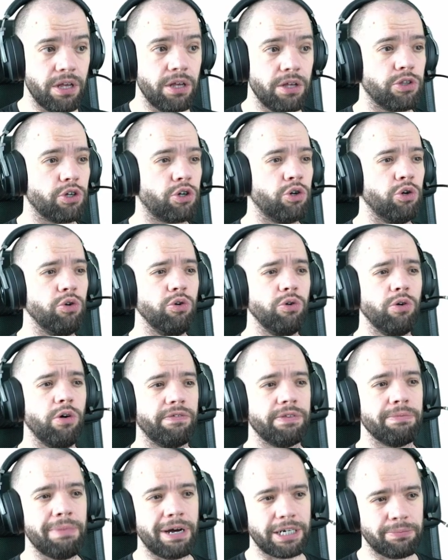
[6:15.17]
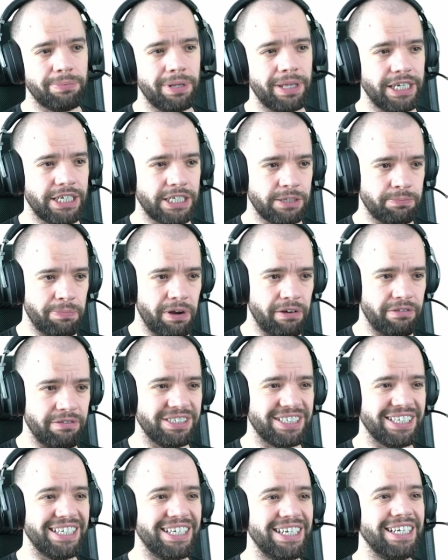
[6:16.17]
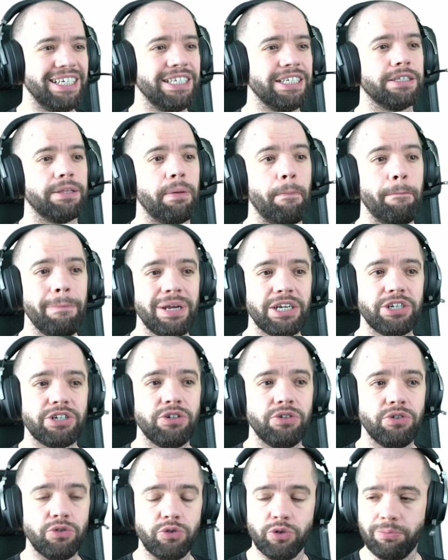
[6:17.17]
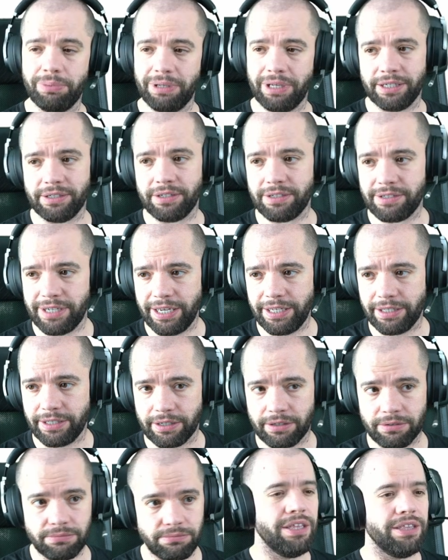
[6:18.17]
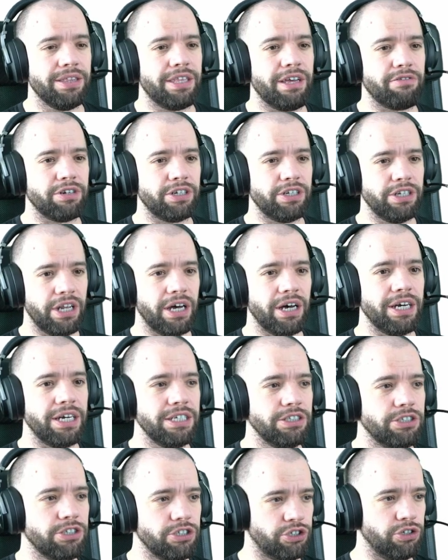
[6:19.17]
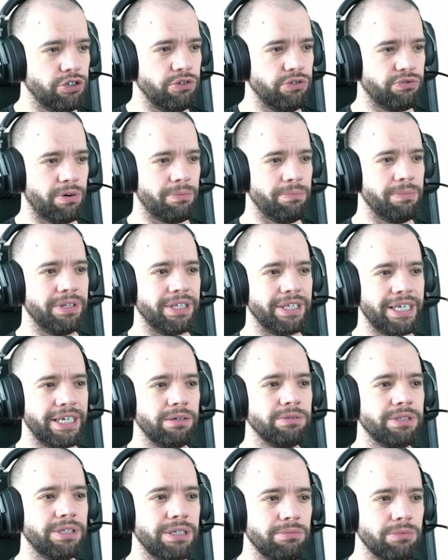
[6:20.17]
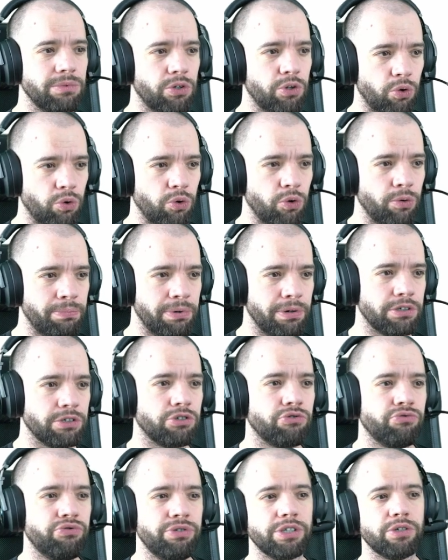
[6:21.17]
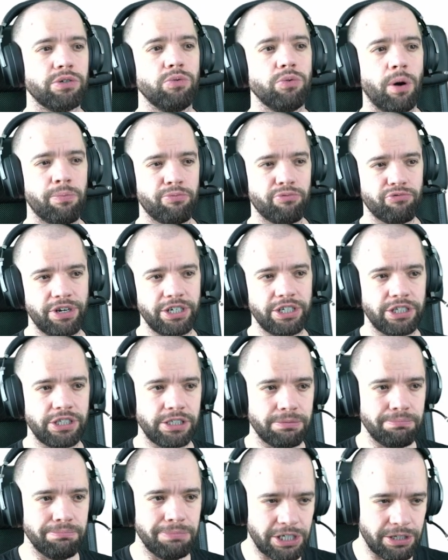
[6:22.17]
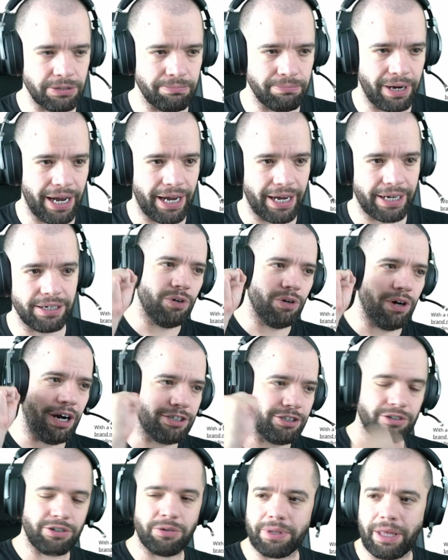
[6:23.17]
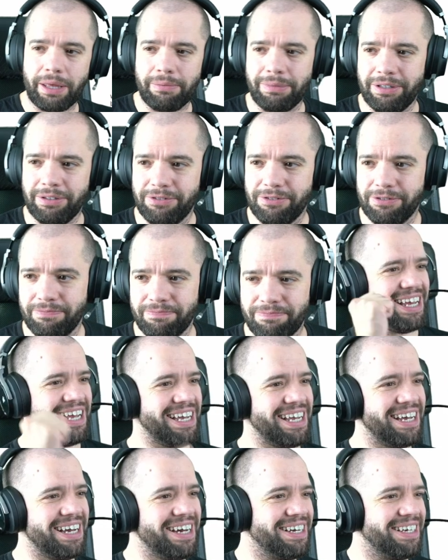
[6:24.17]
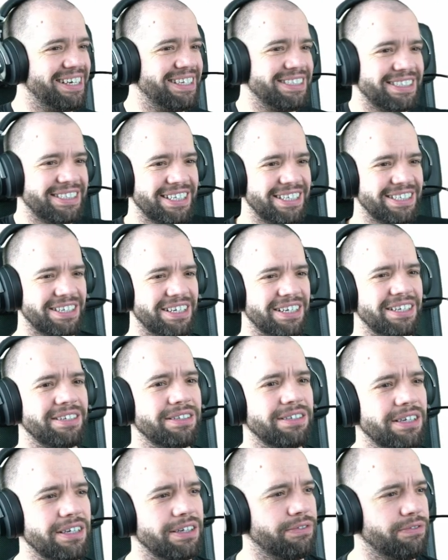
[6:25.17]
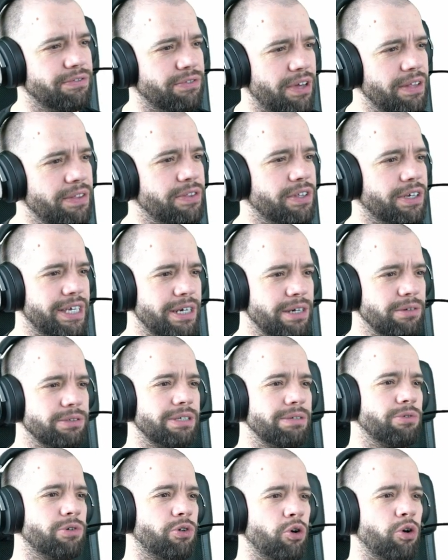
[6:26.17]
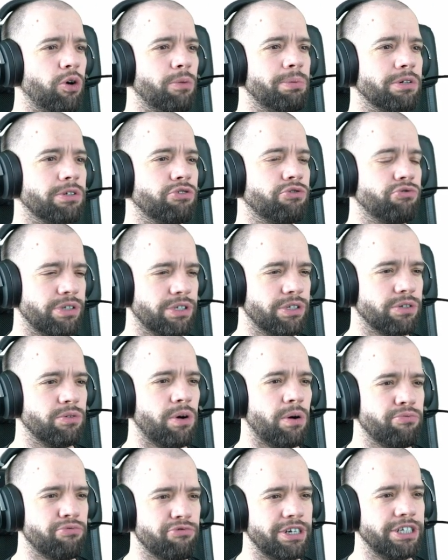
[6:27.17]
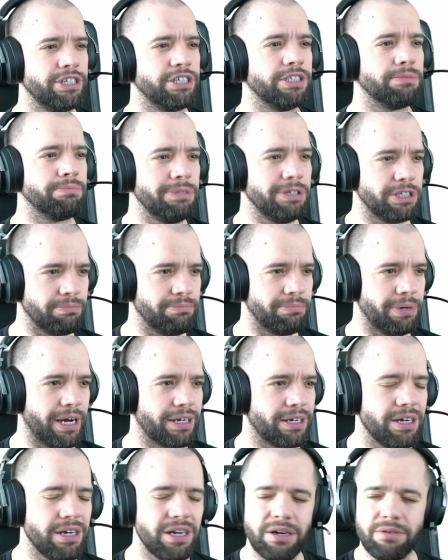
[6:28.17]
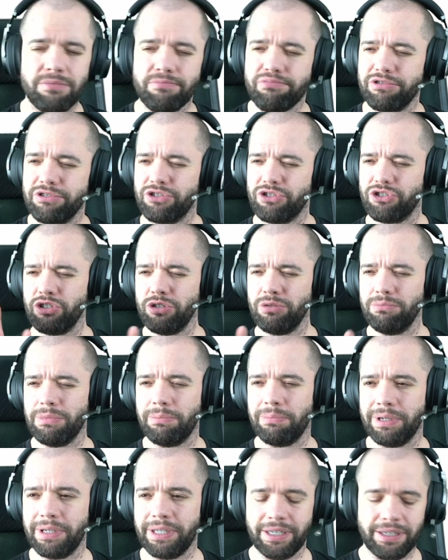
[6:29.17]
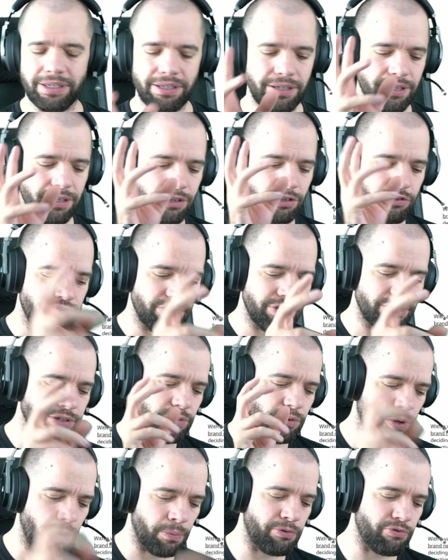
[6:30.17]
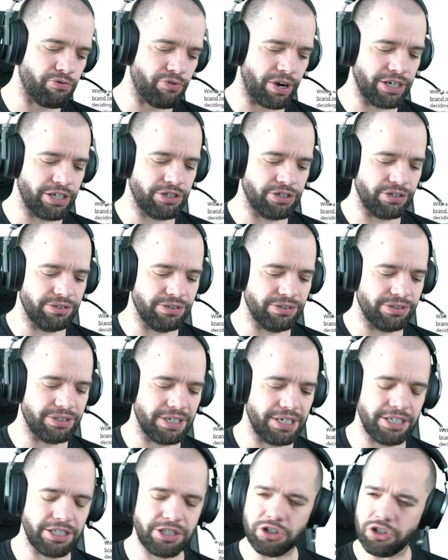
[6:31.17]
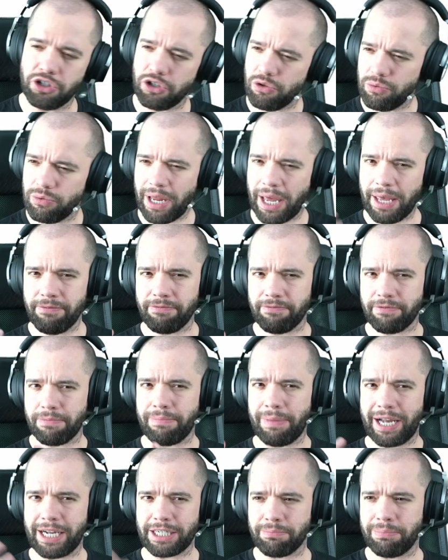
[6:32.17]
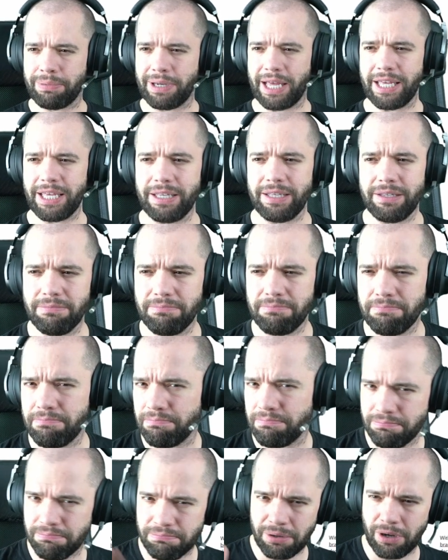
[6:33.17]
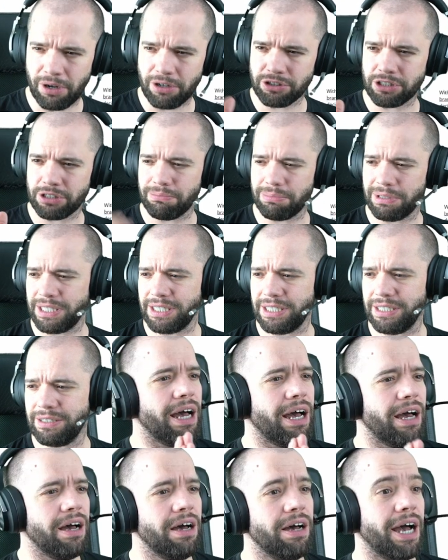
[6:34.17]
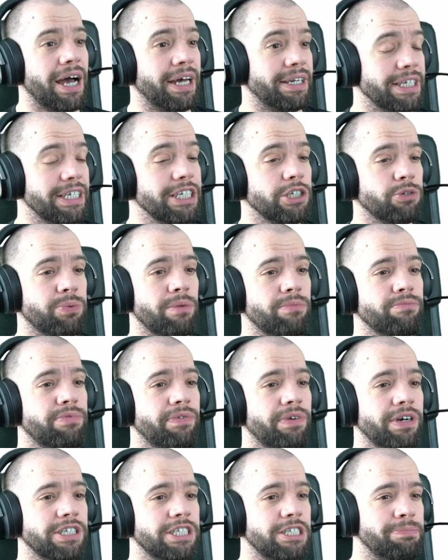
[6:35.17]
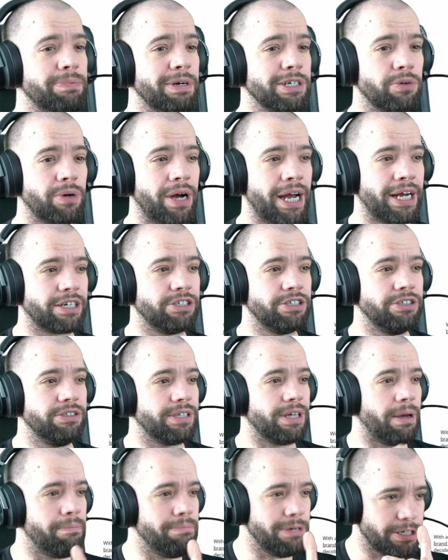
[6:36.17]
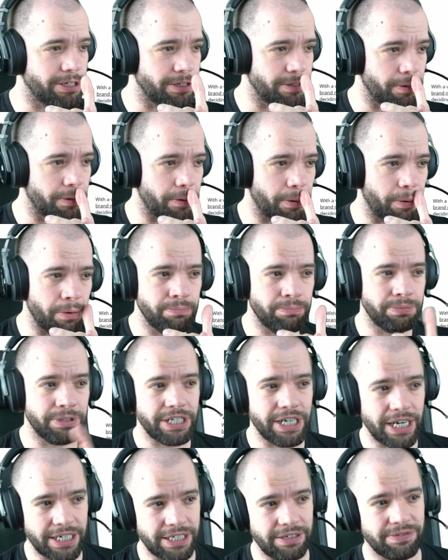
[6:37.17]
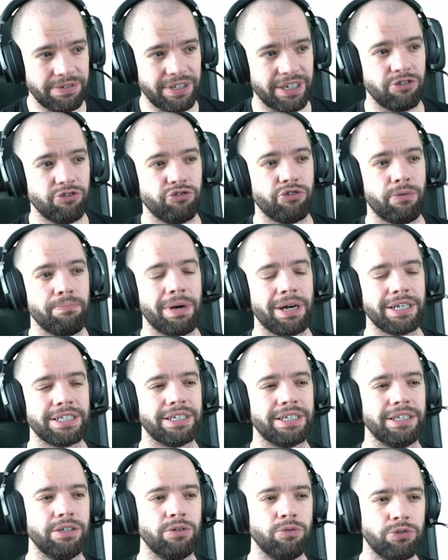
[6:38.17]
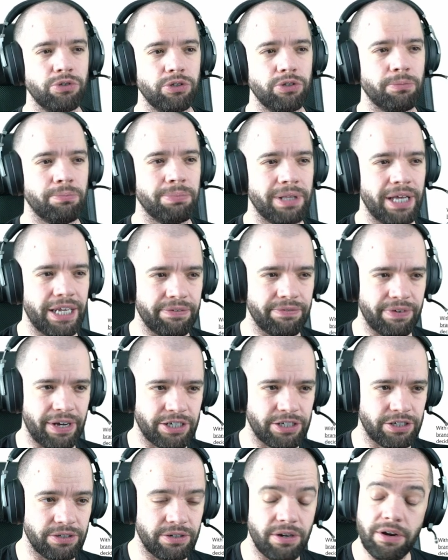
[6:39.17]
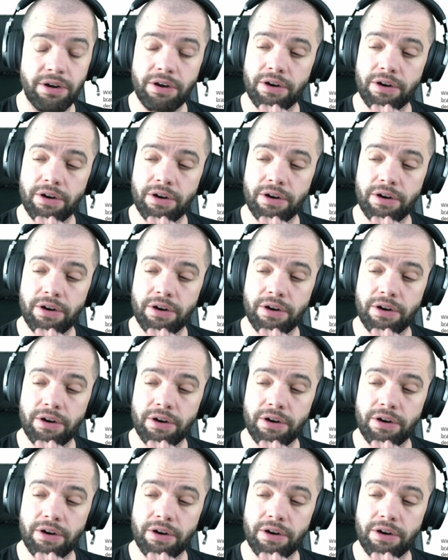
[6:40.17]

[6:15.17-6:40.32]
The core of the match play experience is the mission you'll be undertaking. There are 9 to choose from in the Kill Team core book's Critical Operations Mission Pack. I don't know what that means. It says in the Kill Team core book's Critical Operations Mission Pack. Presumably, Critical Operations is the new name for match play, possibly? And each one provides special actions and mission objectives that can dramatically alter your plan of action.